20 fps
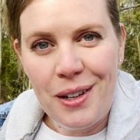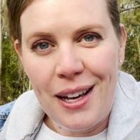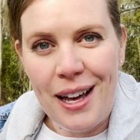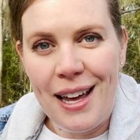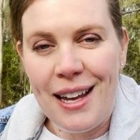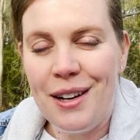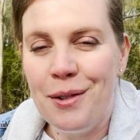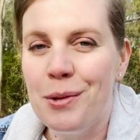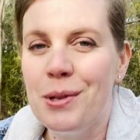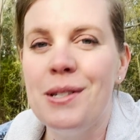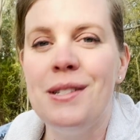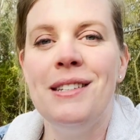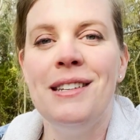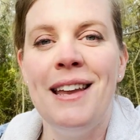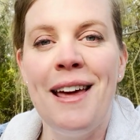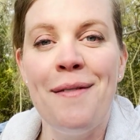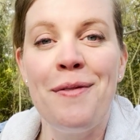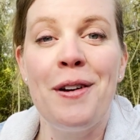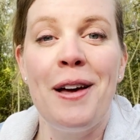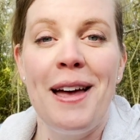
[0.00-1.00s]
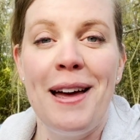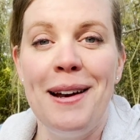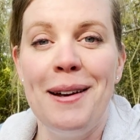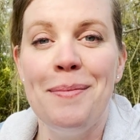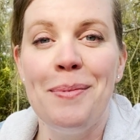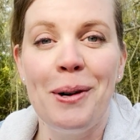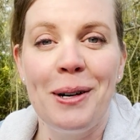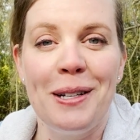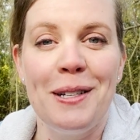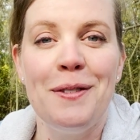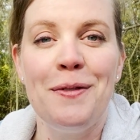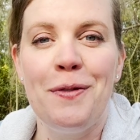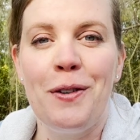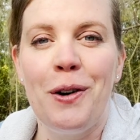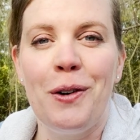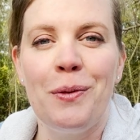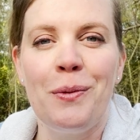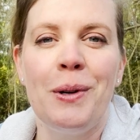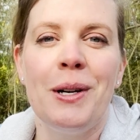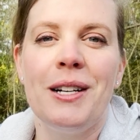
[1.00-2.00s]
And it was never anybody's
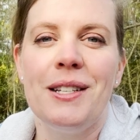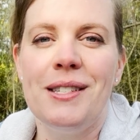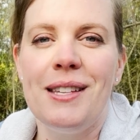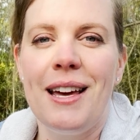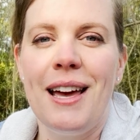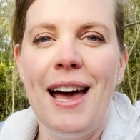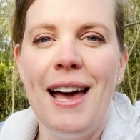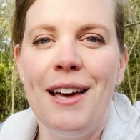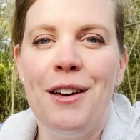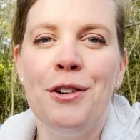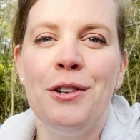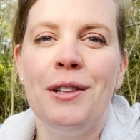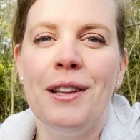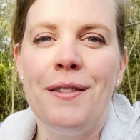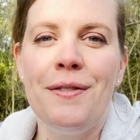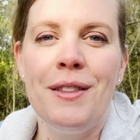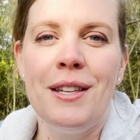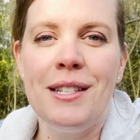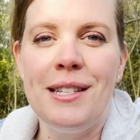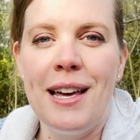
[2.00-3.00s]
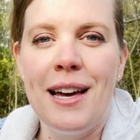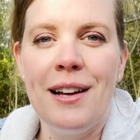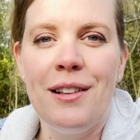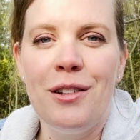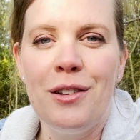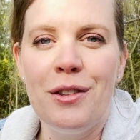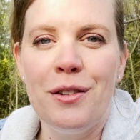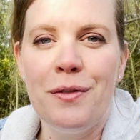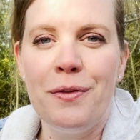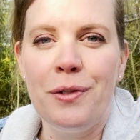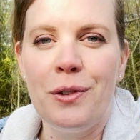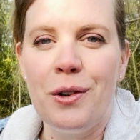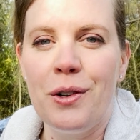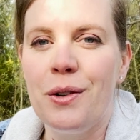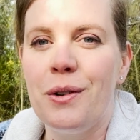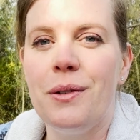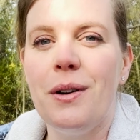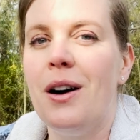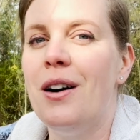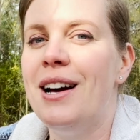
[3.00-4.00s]
fault when I'd say, hey, who left their towel on the
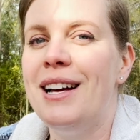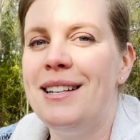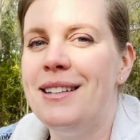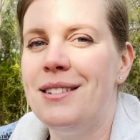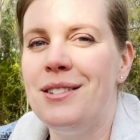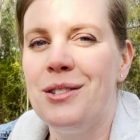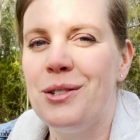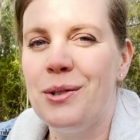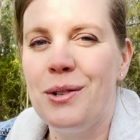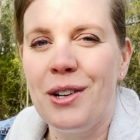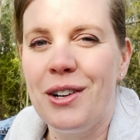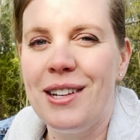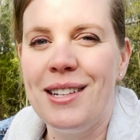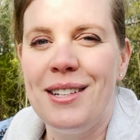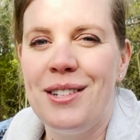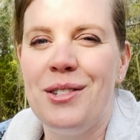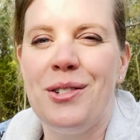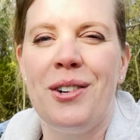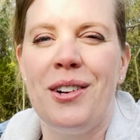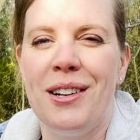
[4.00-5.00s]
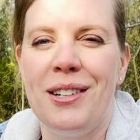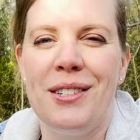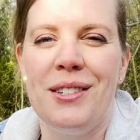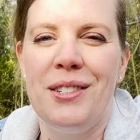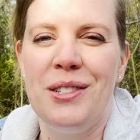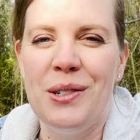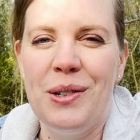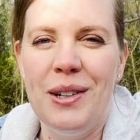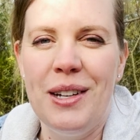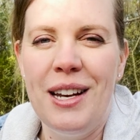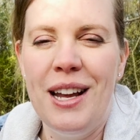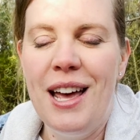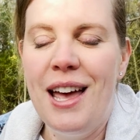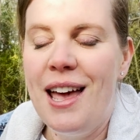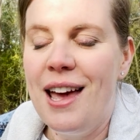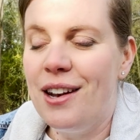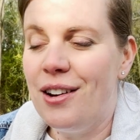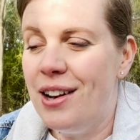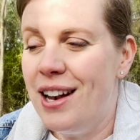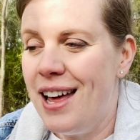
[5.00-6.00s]
floor? Oh, I didn't do it.
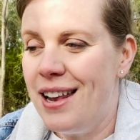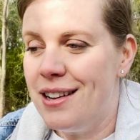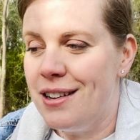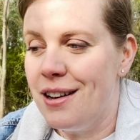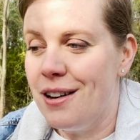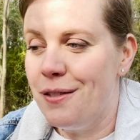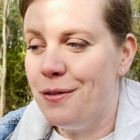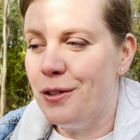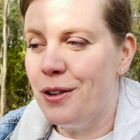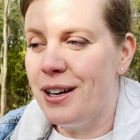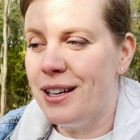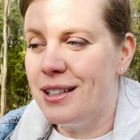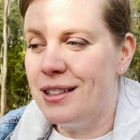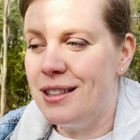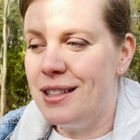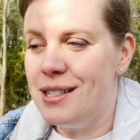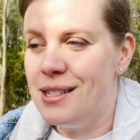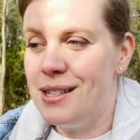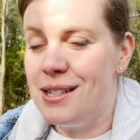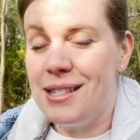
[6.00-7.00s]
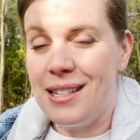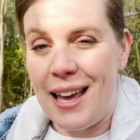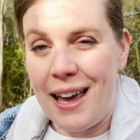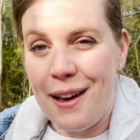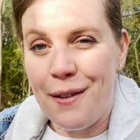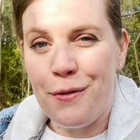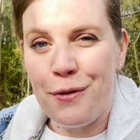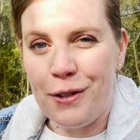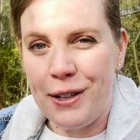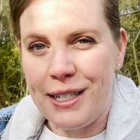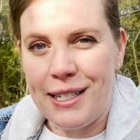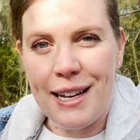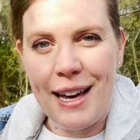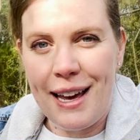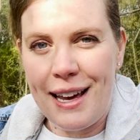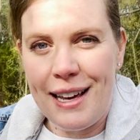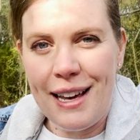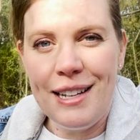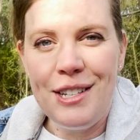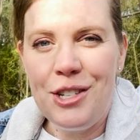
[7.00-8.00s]
And I'd had enough. Like, this is every
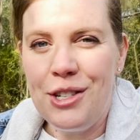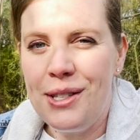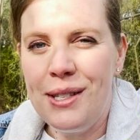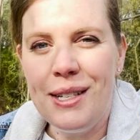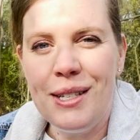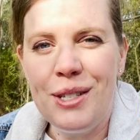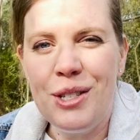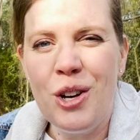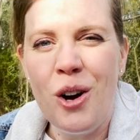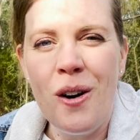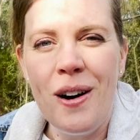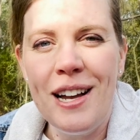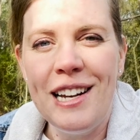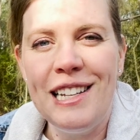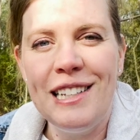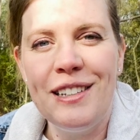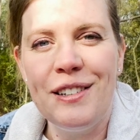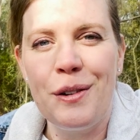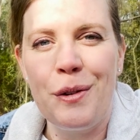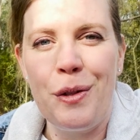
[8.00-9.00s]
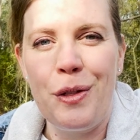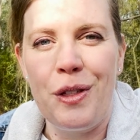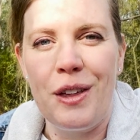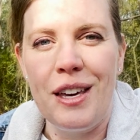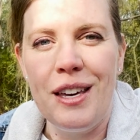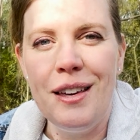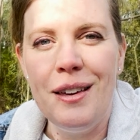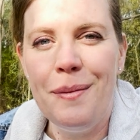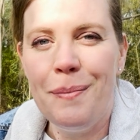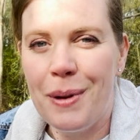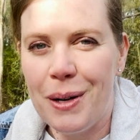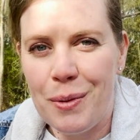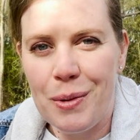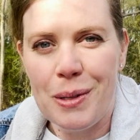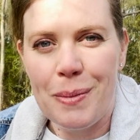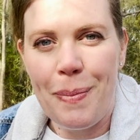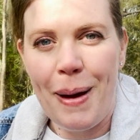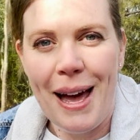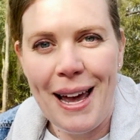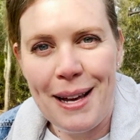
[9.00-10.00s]
day. It's just this tiny little thing, but it was
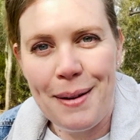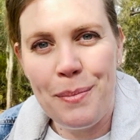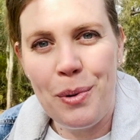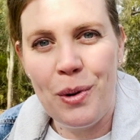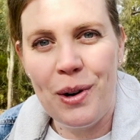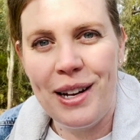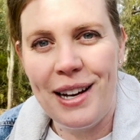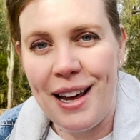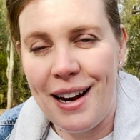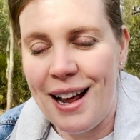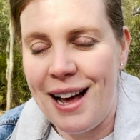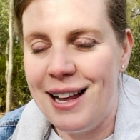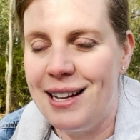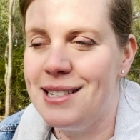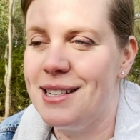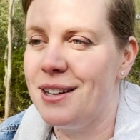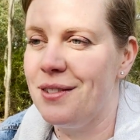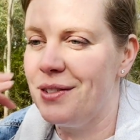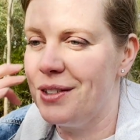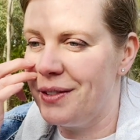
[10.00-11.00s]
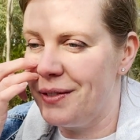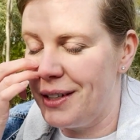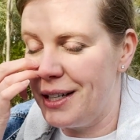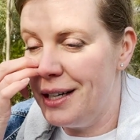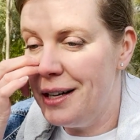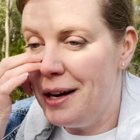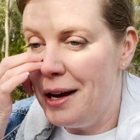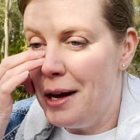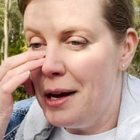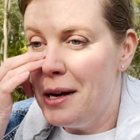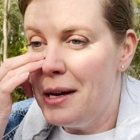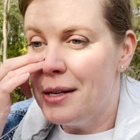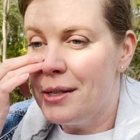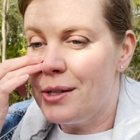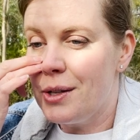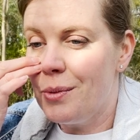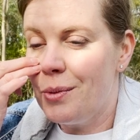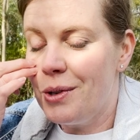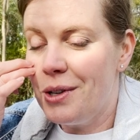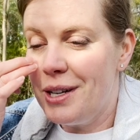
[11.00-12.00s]
a pain point and I had to get rid of it.
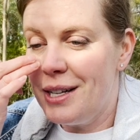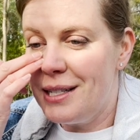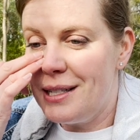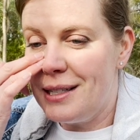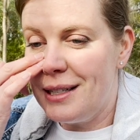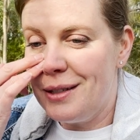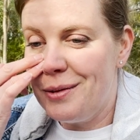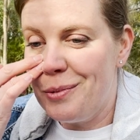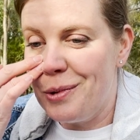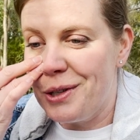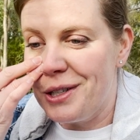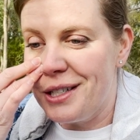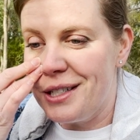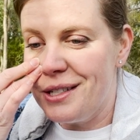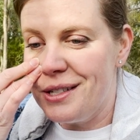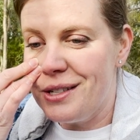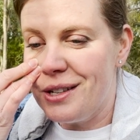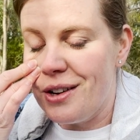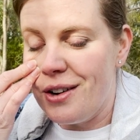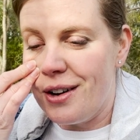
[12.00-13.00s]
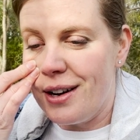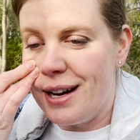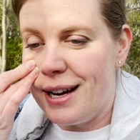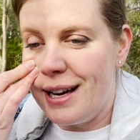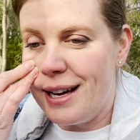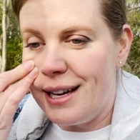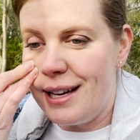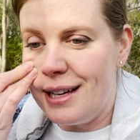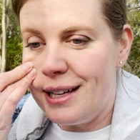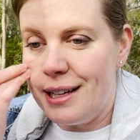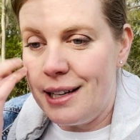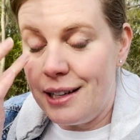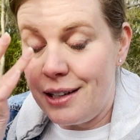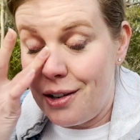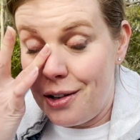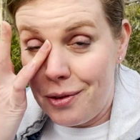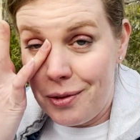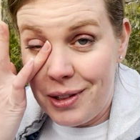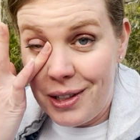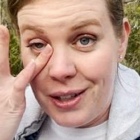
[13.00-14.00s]
So what I did was I
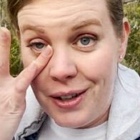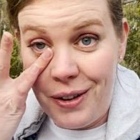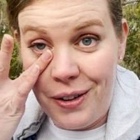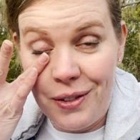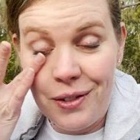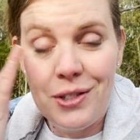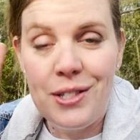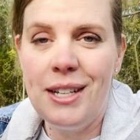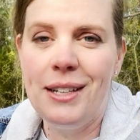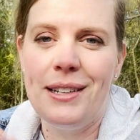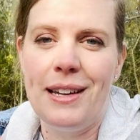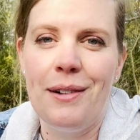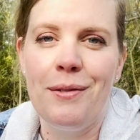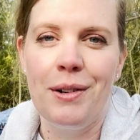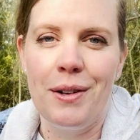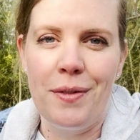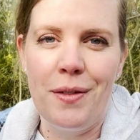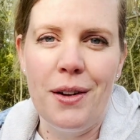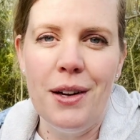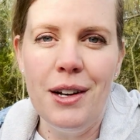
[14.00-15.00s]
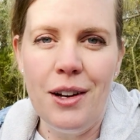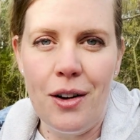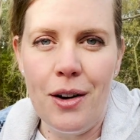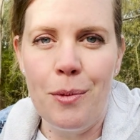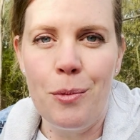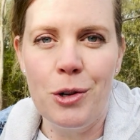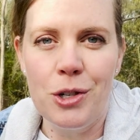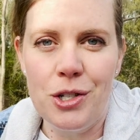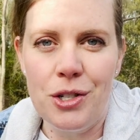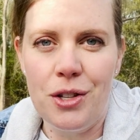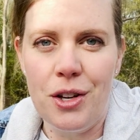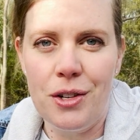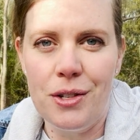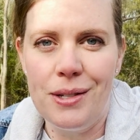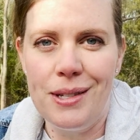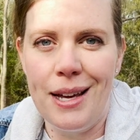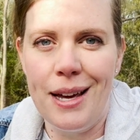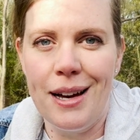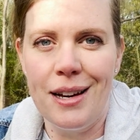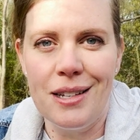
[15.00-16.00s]
didn't get rid of it. I washed those
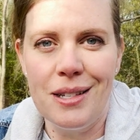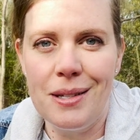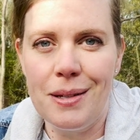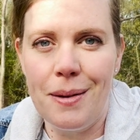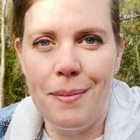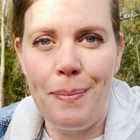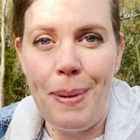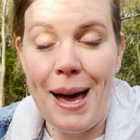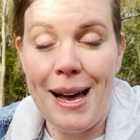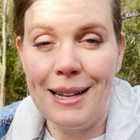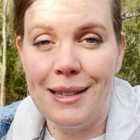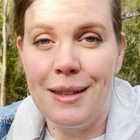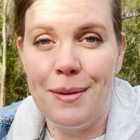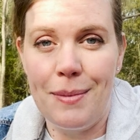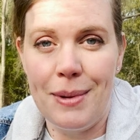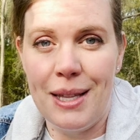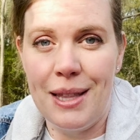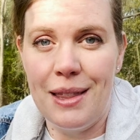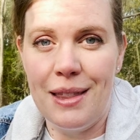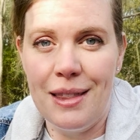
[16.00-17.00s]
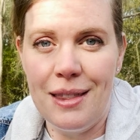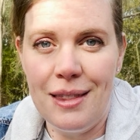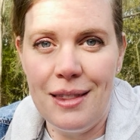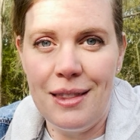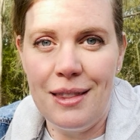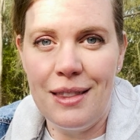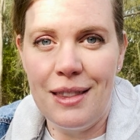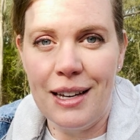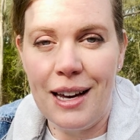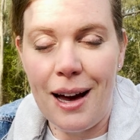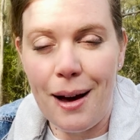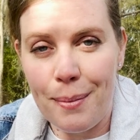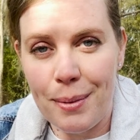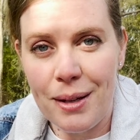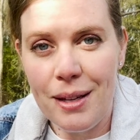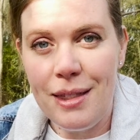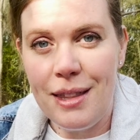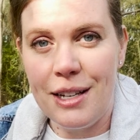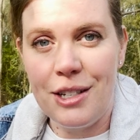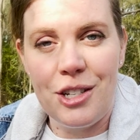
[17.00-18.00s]
towels, packed them in the
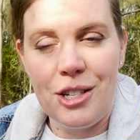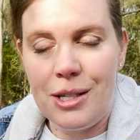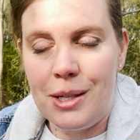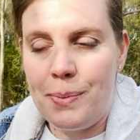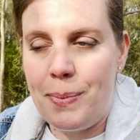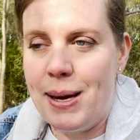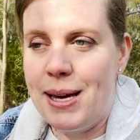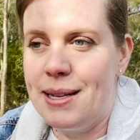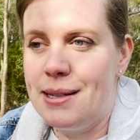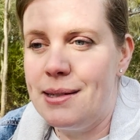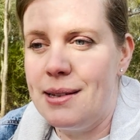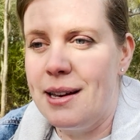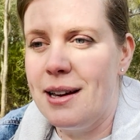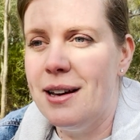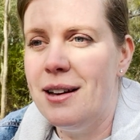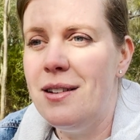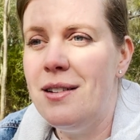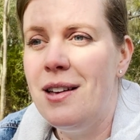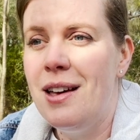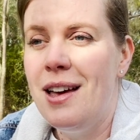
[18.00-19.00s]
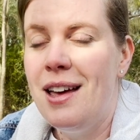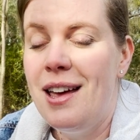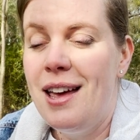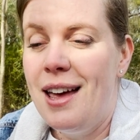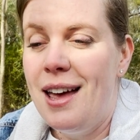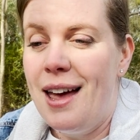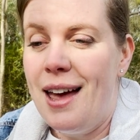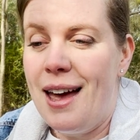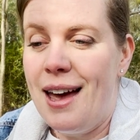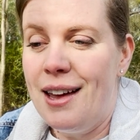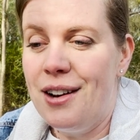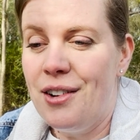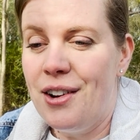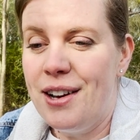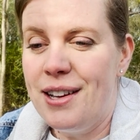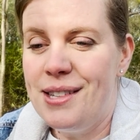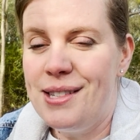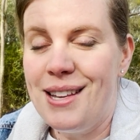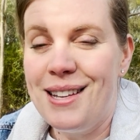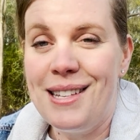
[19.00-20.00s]
cupboard. They're just spares now. And
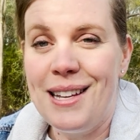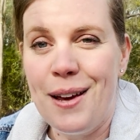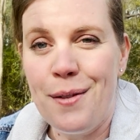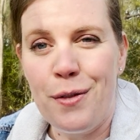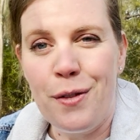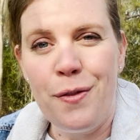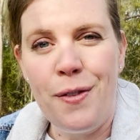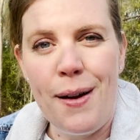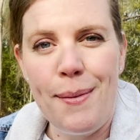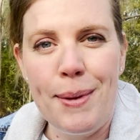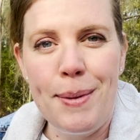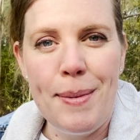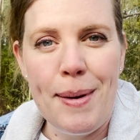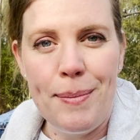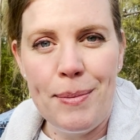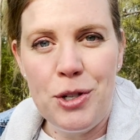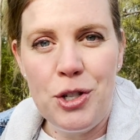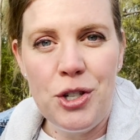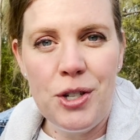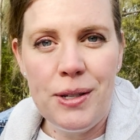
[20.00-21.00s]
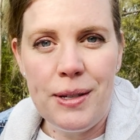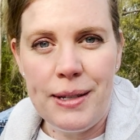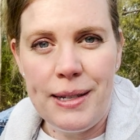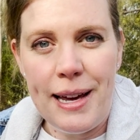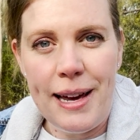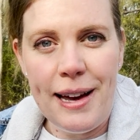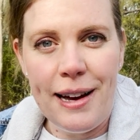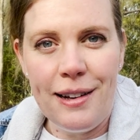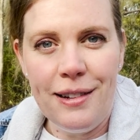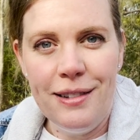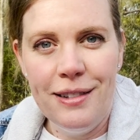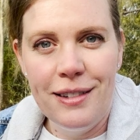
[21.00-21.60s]
I said to every family member, choose a towel.